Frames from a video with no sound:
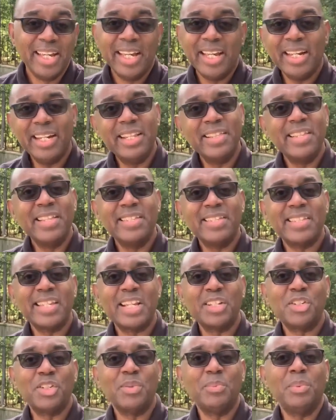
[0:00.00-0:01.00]
And in this
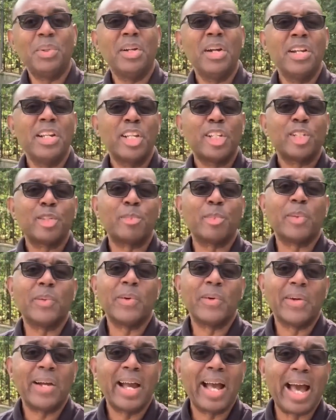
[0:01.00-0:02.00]
session, we're going to
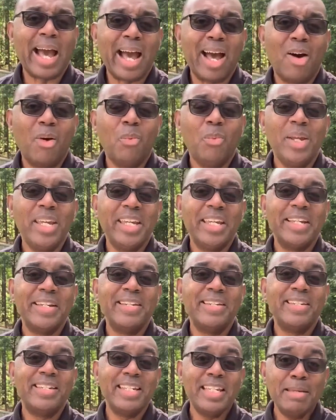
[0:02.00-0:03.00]
explore how we
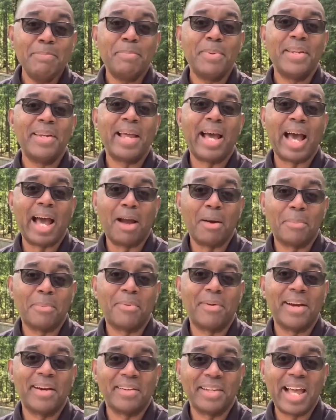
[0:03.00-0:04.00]
can deepen our
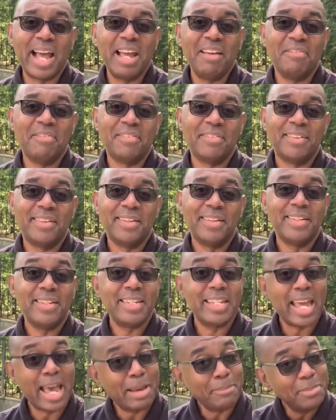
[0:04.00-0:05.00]
prayer life,
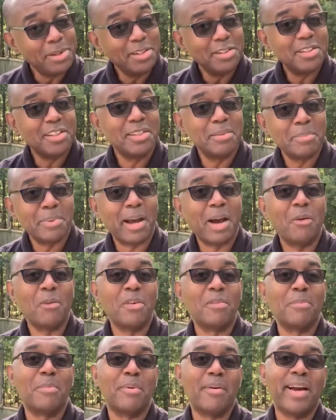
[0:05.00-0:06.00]
tap into the power
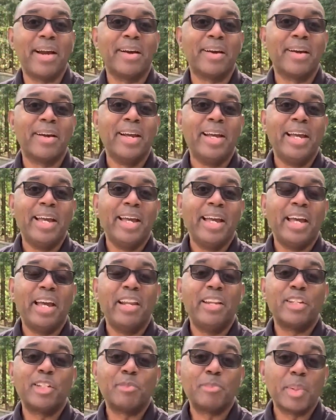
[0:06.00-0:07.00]
of prayer,
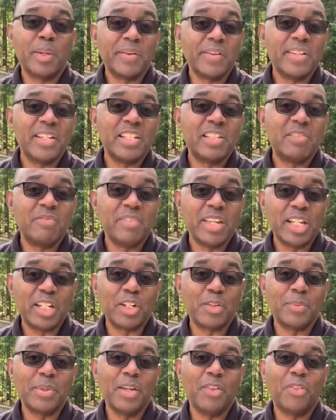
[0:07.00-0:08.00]
and experience
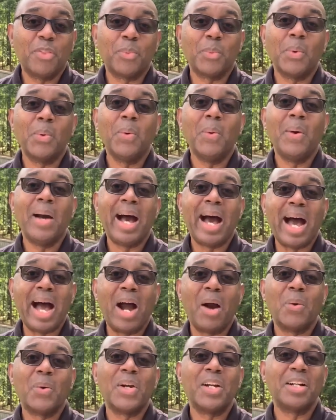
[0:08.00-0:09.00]
victory through
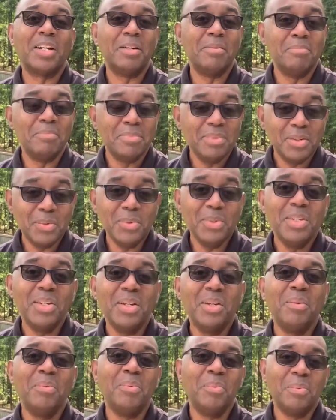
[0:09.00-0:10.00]
our
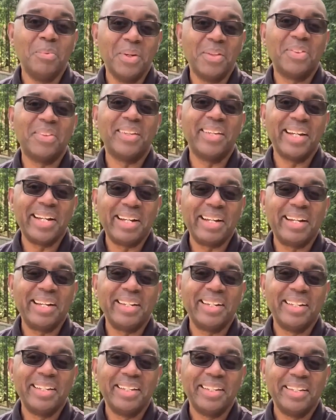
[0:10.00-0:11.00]
communion with
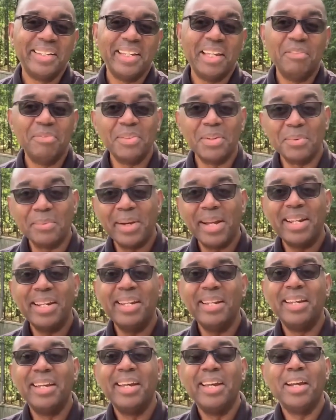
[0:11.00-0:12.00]
God. If you're
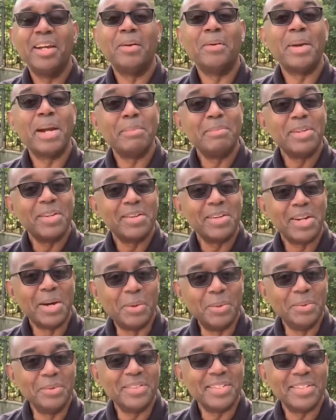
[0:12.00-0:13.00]
ready, grab your
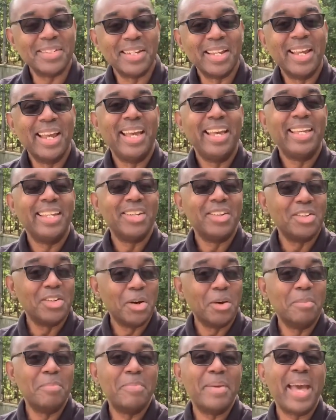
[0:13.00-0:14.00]
notes, your
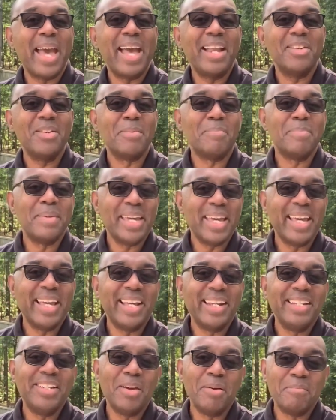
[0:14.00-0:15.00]
notepad, your
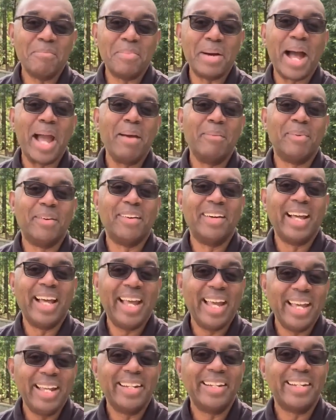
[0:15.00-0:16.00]
pen, your Bible,
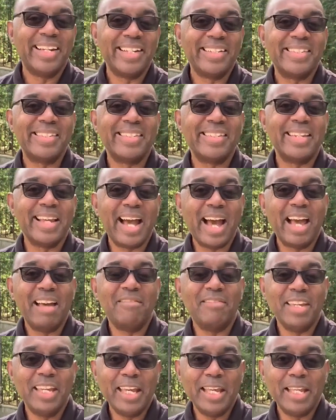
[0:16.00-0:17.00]
and let's
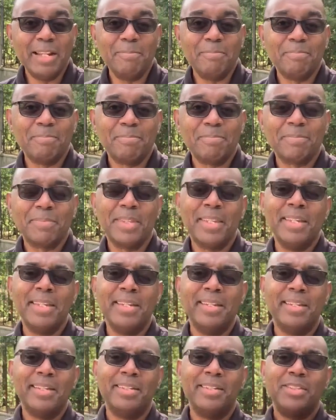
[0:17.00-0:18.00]
dive in.
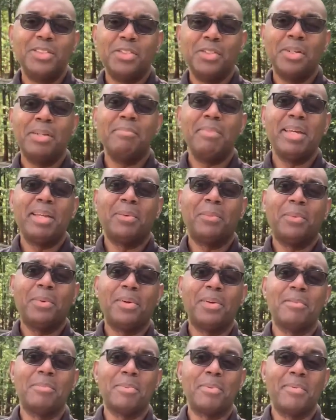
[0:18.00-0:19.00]
Join me in a
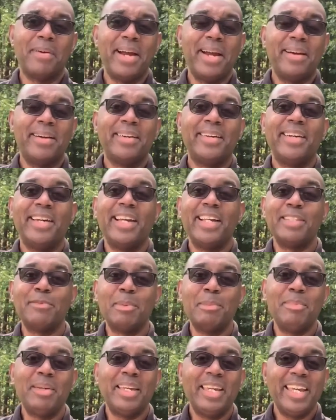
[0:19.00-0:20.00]
word of prayer as we
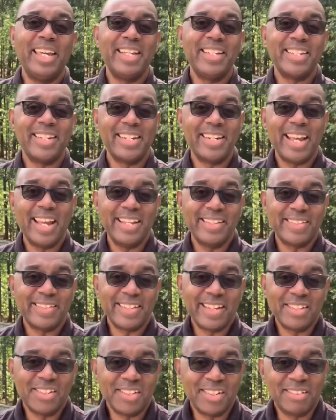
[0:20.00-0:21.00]
begin today's
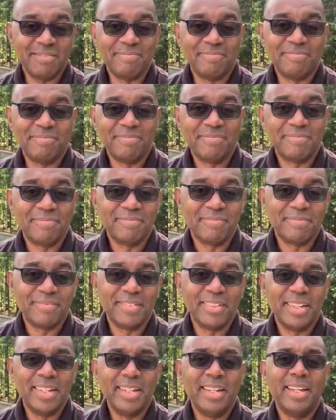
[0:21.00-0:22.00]
session.
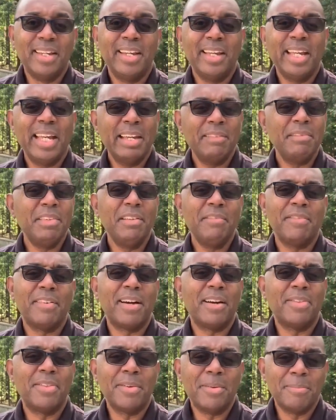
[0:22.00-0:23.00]
Heavenly
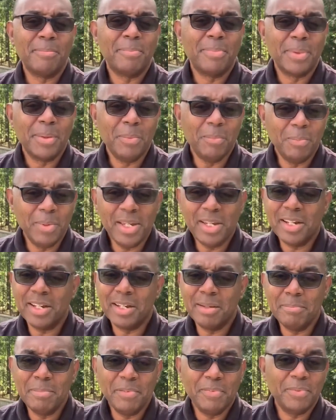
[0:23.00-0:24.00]
Father, we
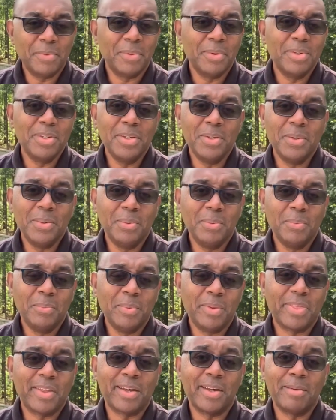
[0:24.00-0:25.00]
come before you
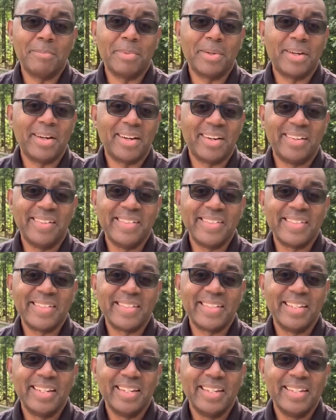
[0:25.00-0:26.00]
with humble hearts,
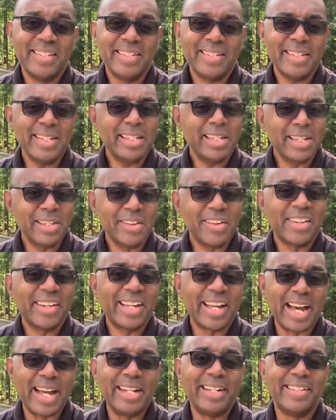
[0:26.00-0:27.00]
seeking your
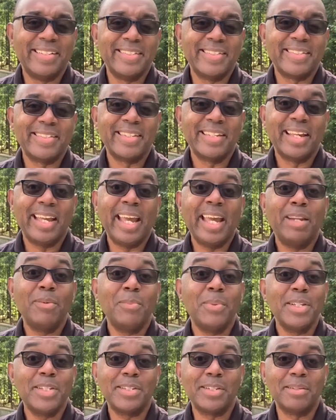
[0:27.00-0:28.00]
guidance and
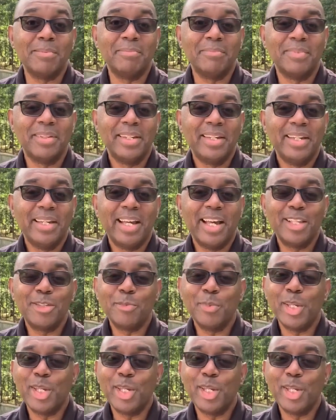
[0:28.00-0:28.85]
wisdom as we